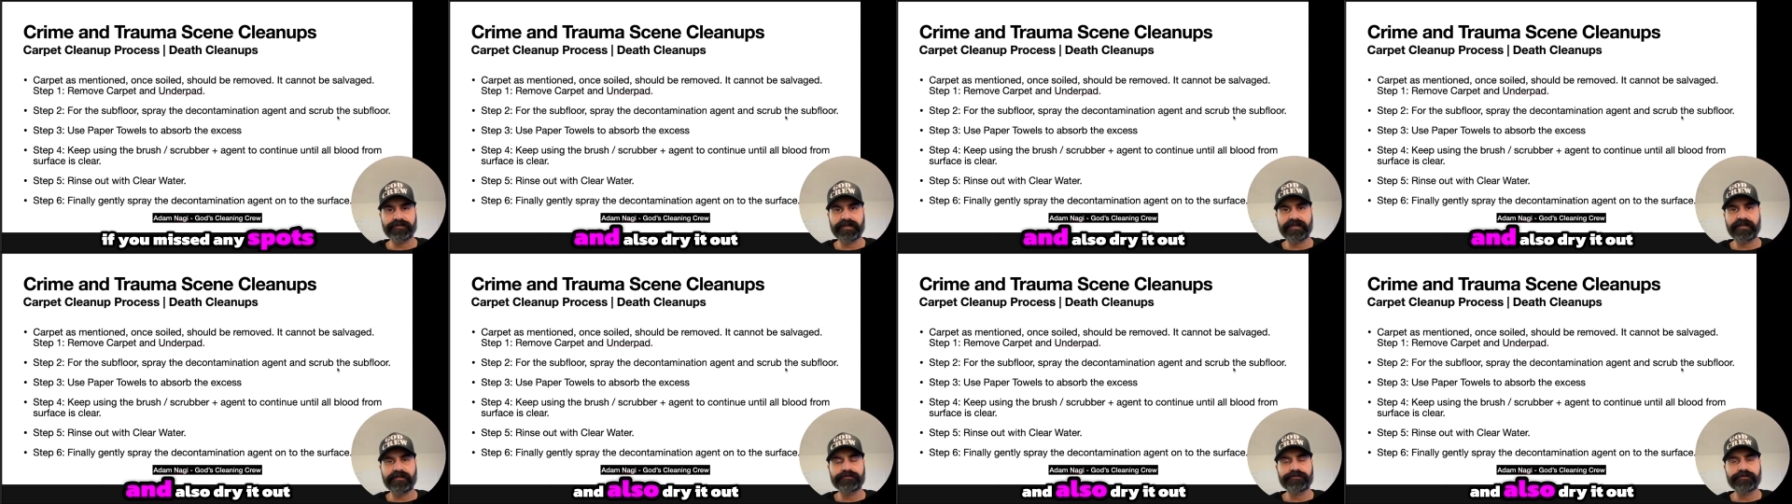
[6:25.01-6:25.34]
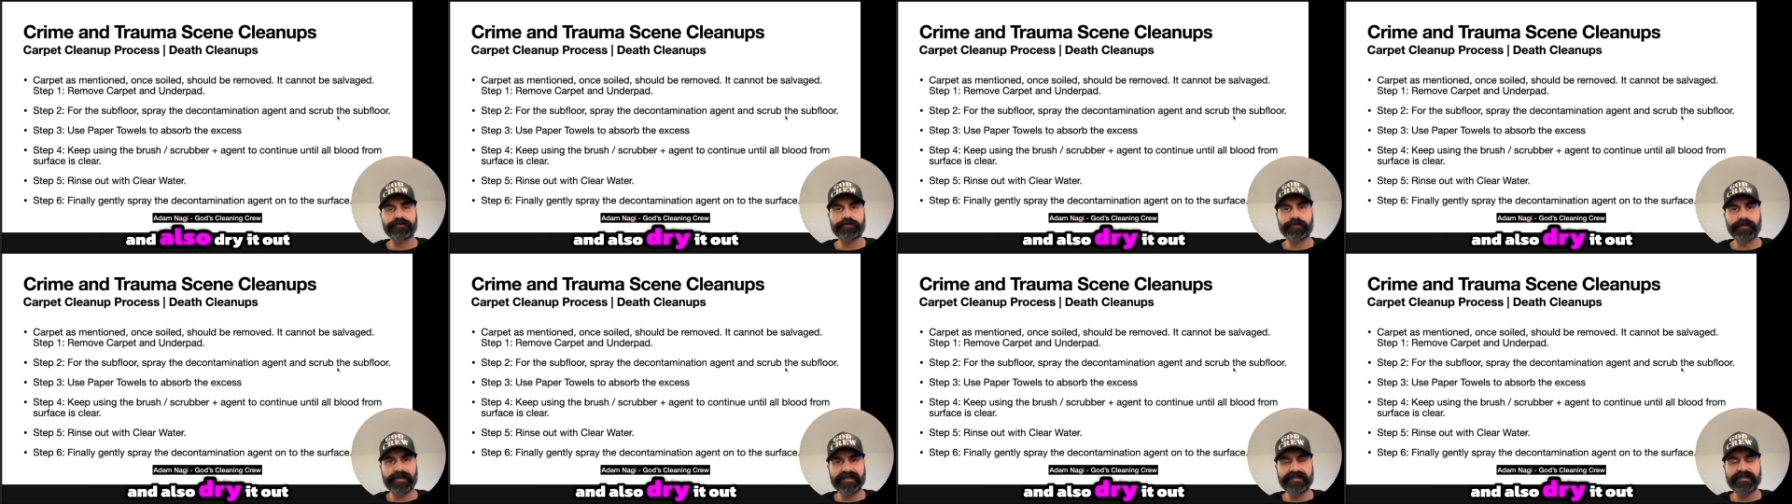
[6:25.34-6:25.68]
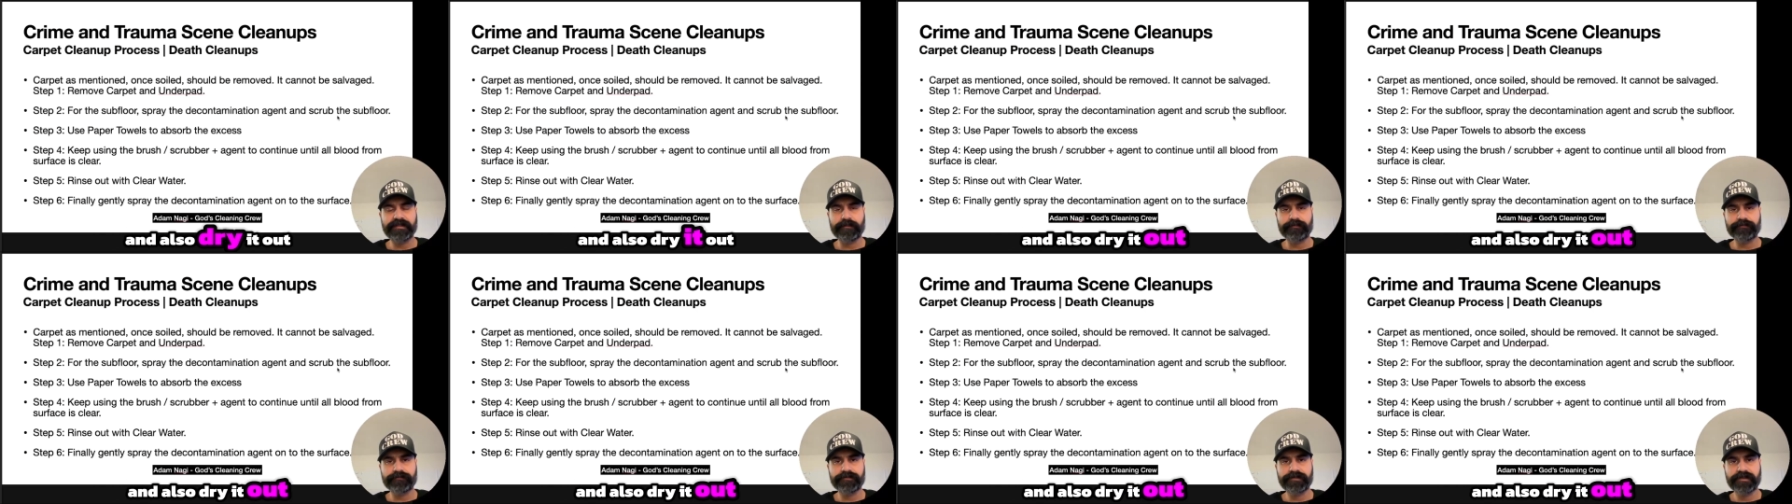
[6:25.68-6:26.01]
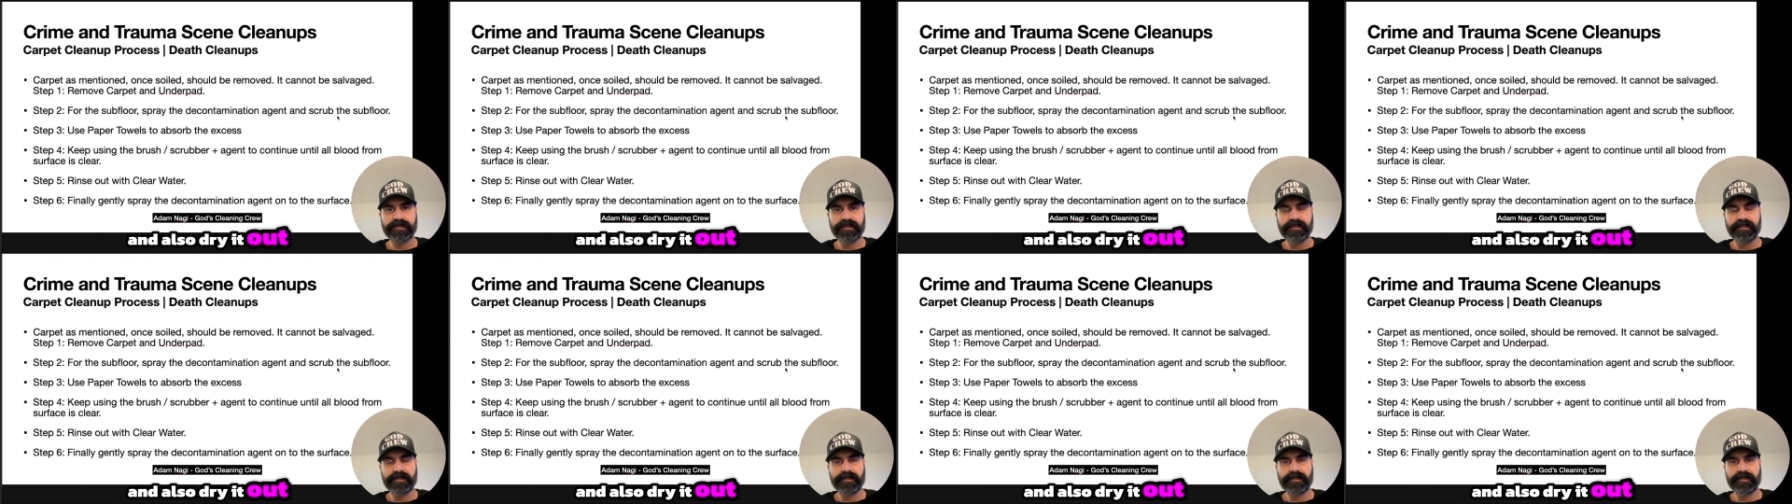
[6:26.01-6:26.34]
and also dry it out
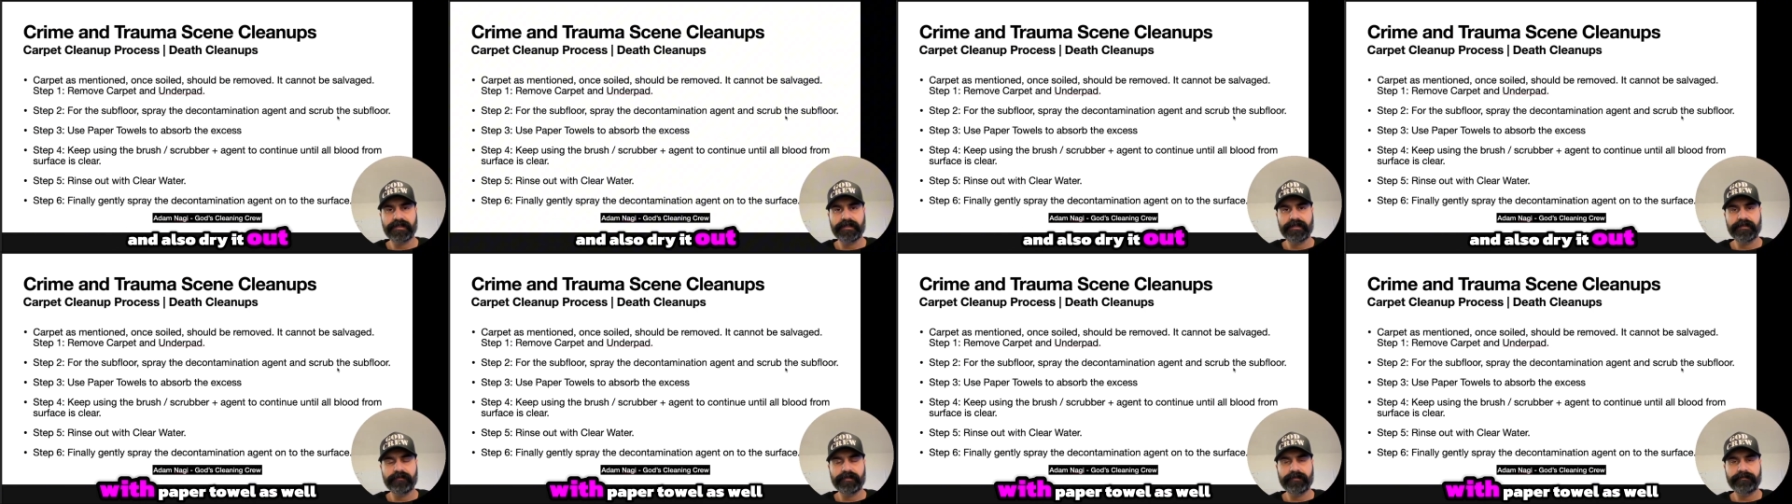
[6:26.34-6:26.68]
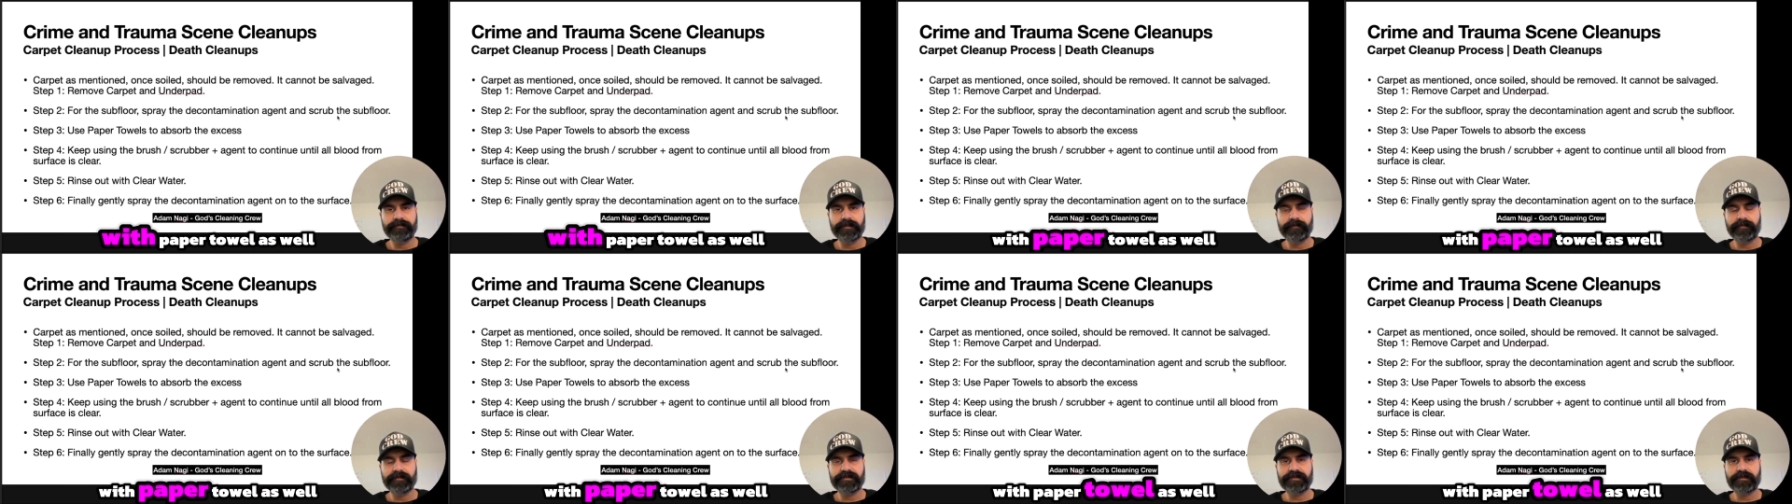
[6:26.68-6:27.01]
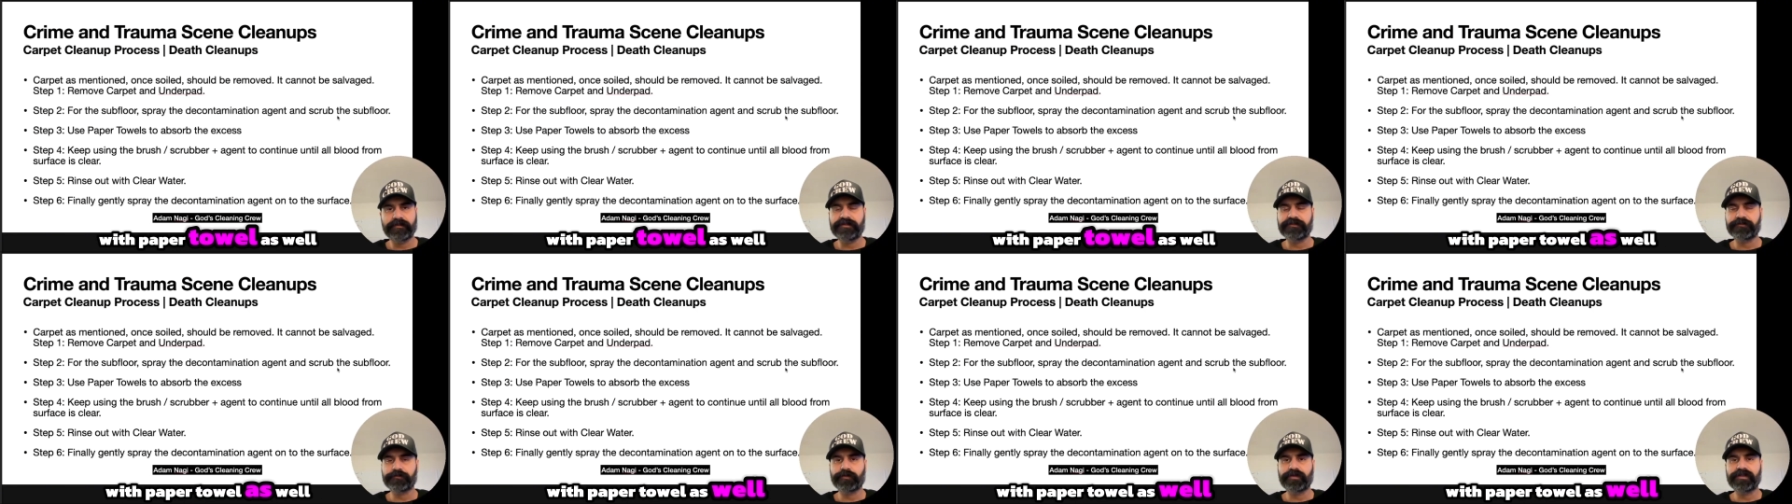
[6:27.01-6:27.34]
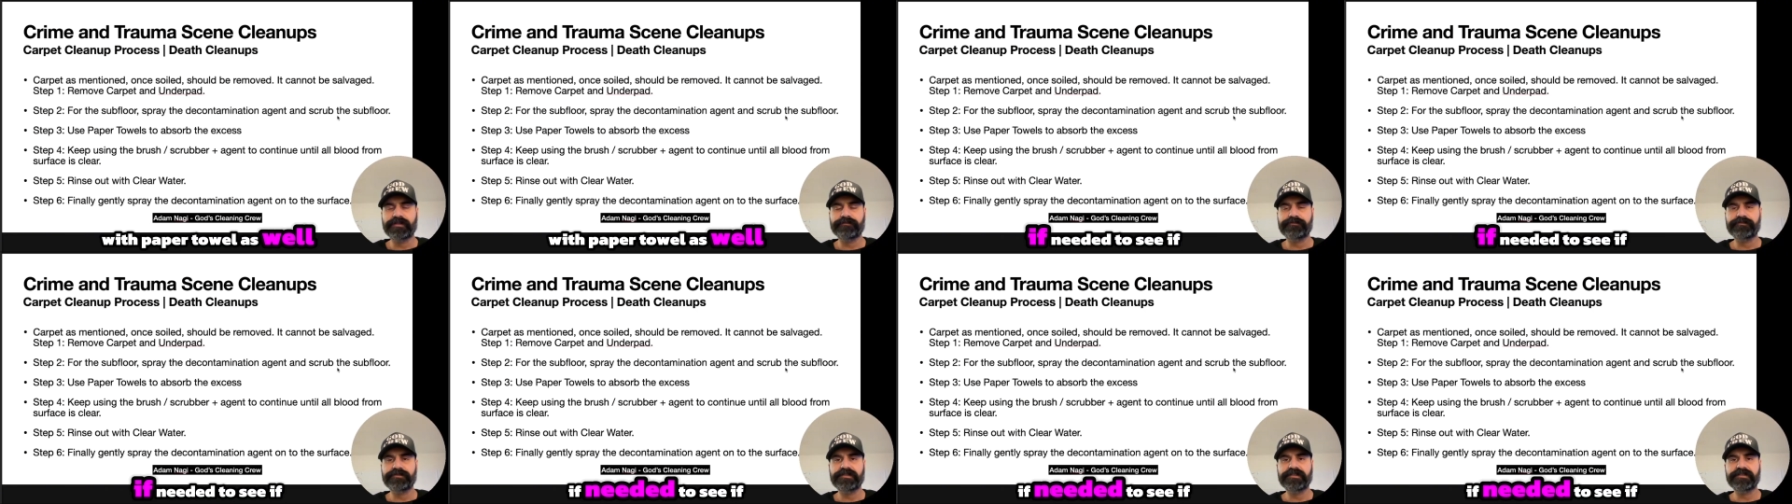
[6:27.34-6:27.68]
with paper towel as
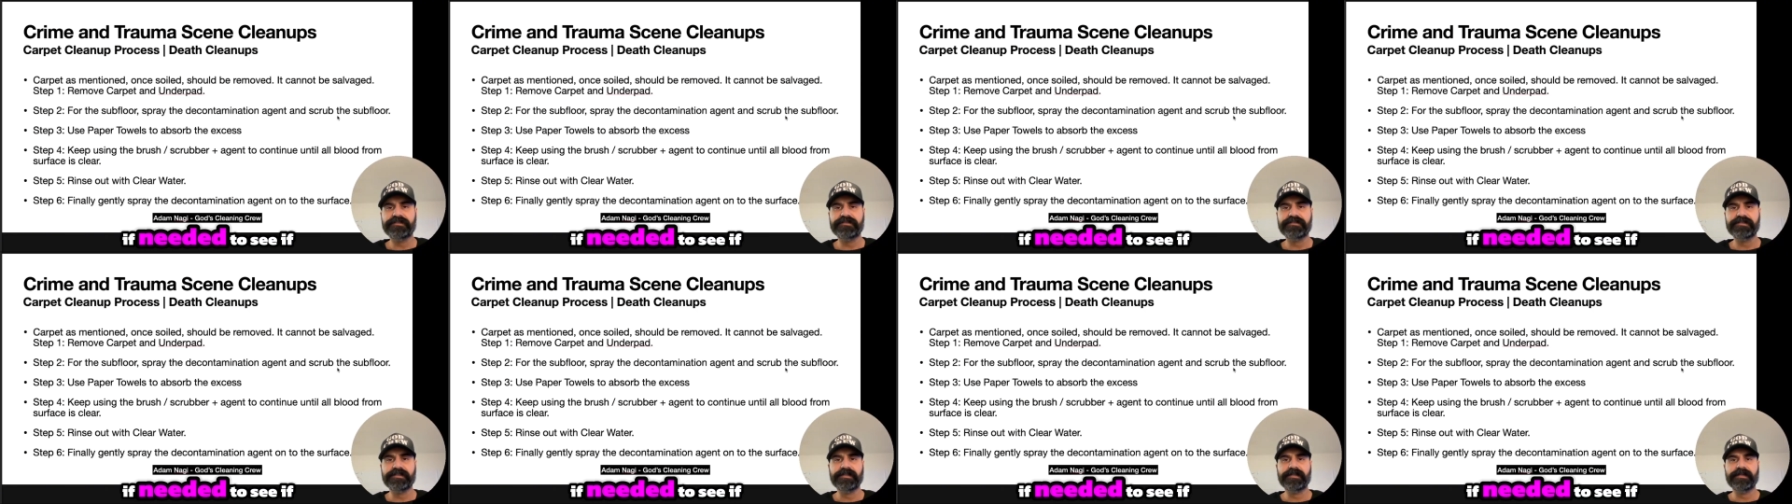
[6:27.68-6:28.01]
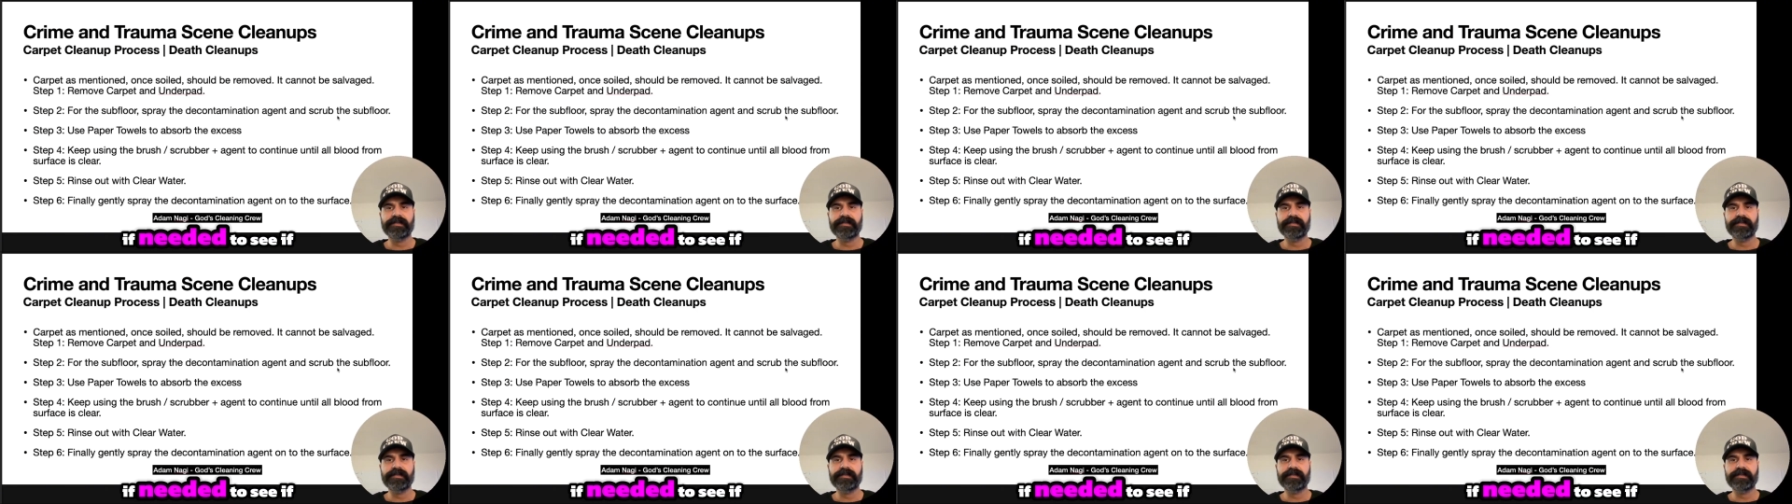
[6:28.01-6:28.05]
well if needed